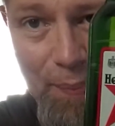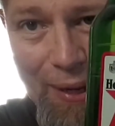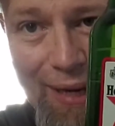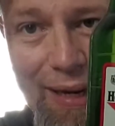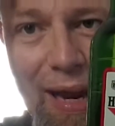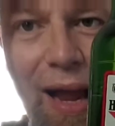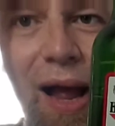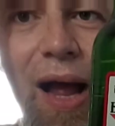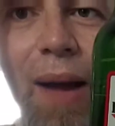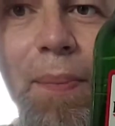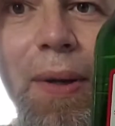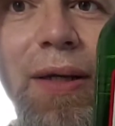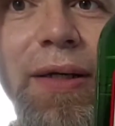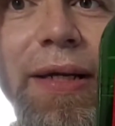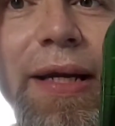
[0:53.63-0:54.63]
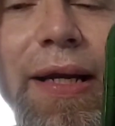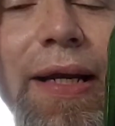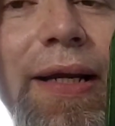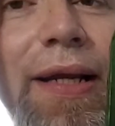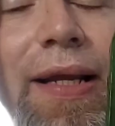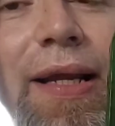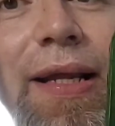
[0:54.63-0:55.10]
picked that up under
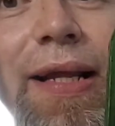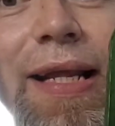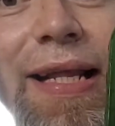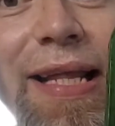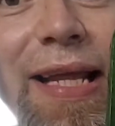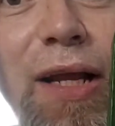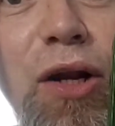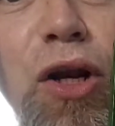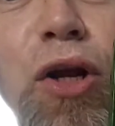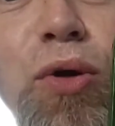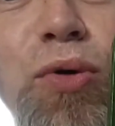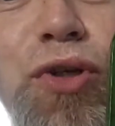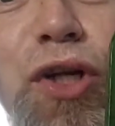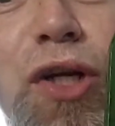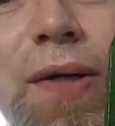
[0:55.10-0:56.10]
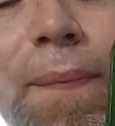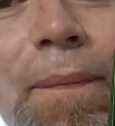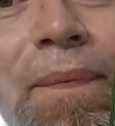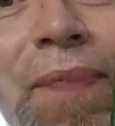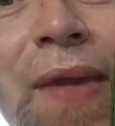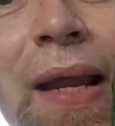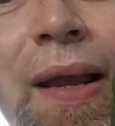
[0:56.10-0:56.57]
the illusion
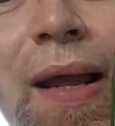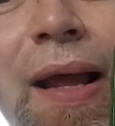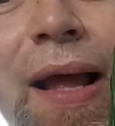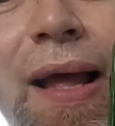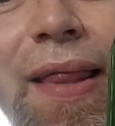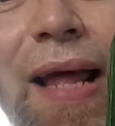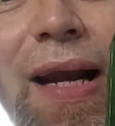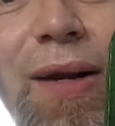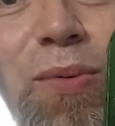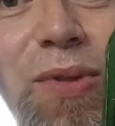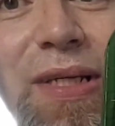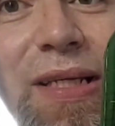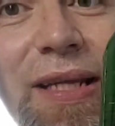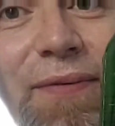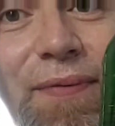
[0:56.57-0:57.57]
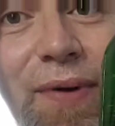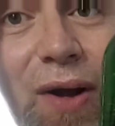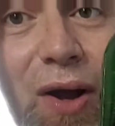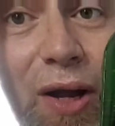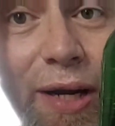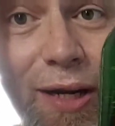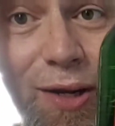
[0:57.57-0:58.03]
that it was a different
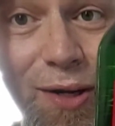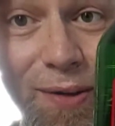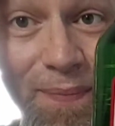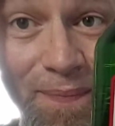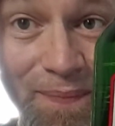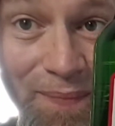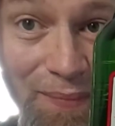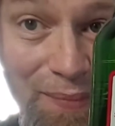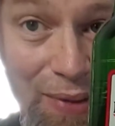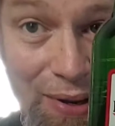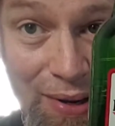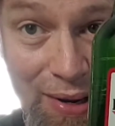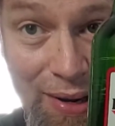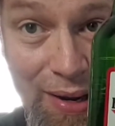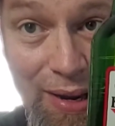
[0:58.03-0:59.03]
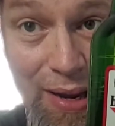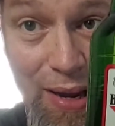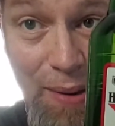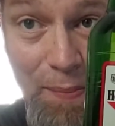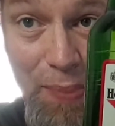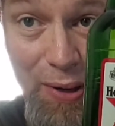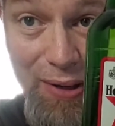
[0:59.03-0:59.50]
Heineken,
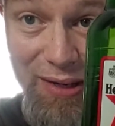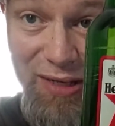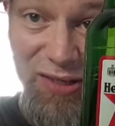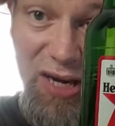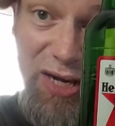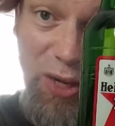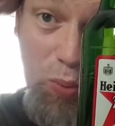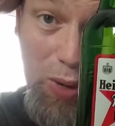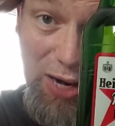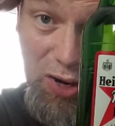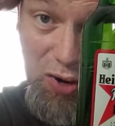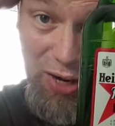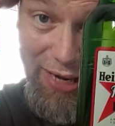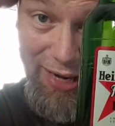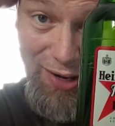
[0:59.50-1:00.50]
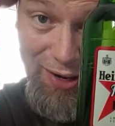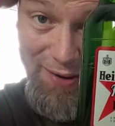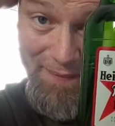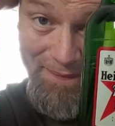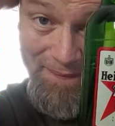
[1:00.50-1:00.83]
but there's only one Heineken